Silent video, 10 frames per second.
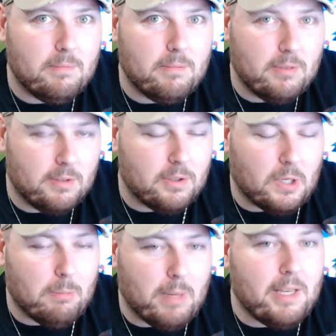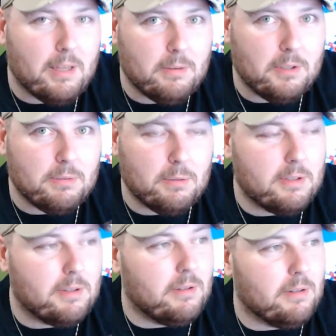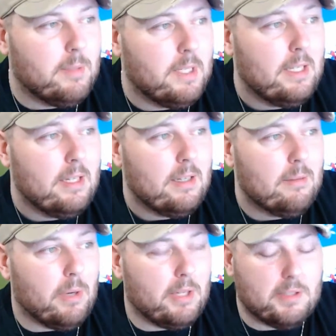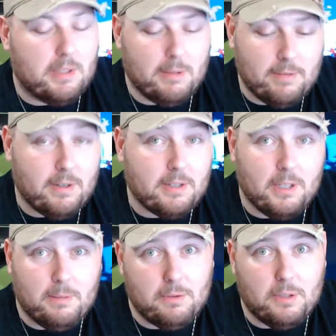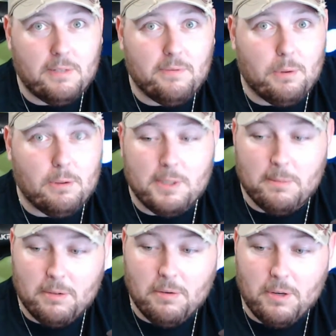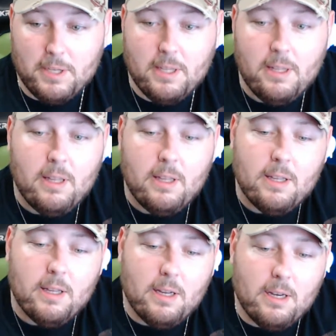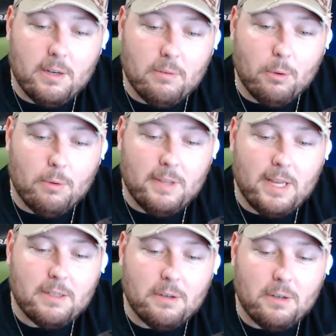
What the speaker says: Sonic Mania, which is what it's called. But they fucked up Sonic 4 something chronic and ruined that kind